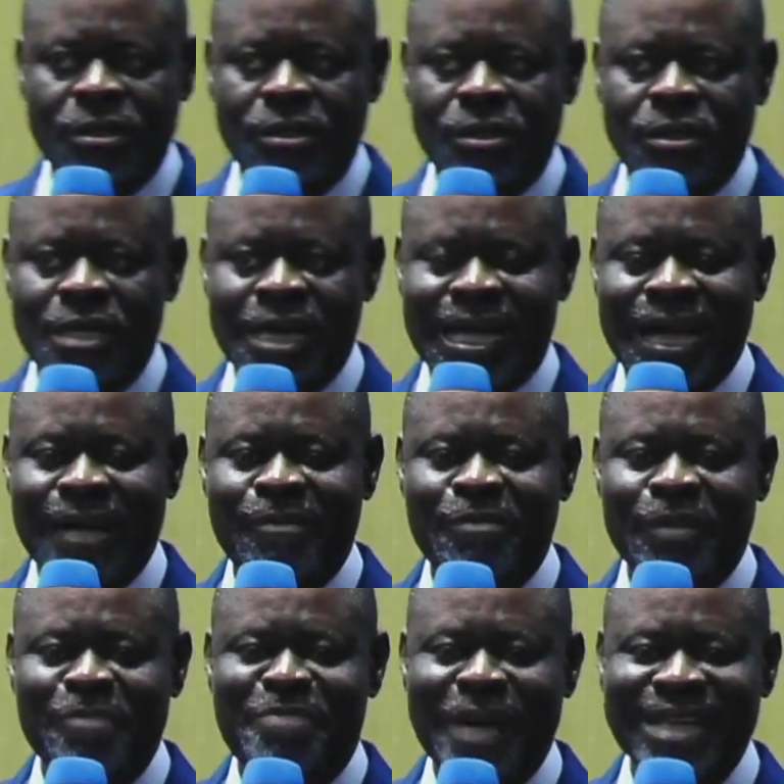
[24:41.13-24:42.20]
There can be
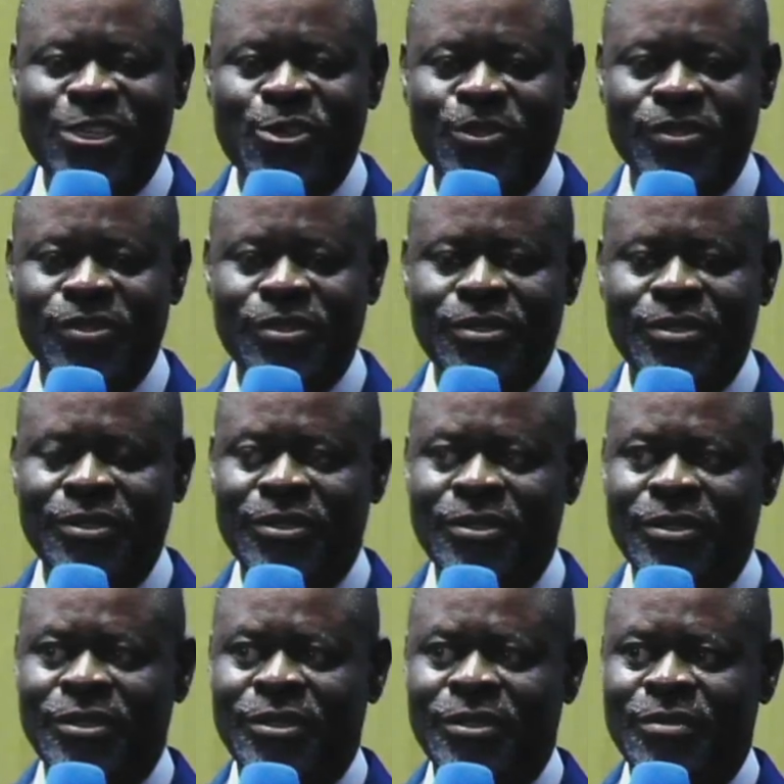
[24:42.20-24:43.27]
battle,
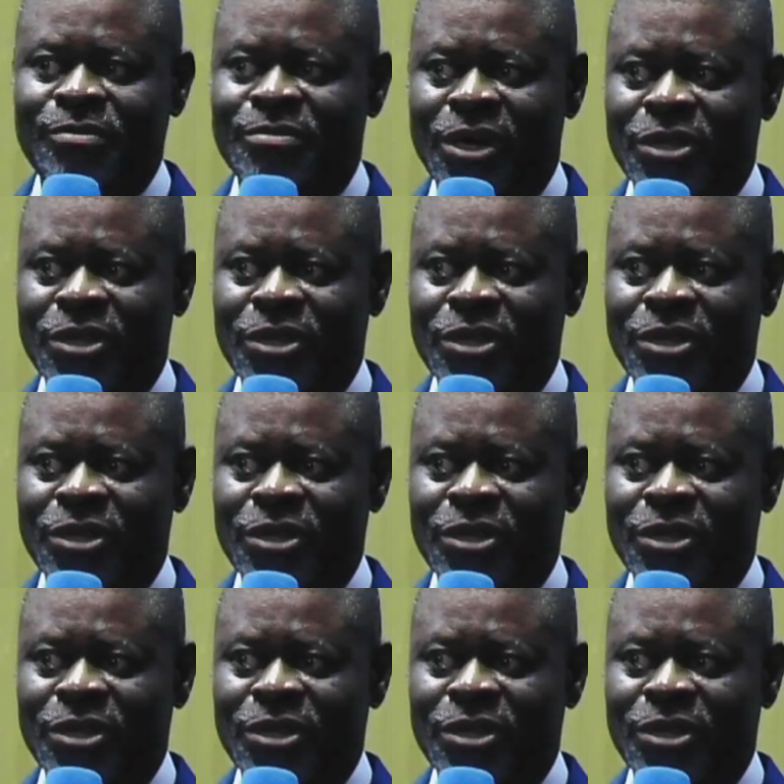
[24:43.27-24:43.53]
but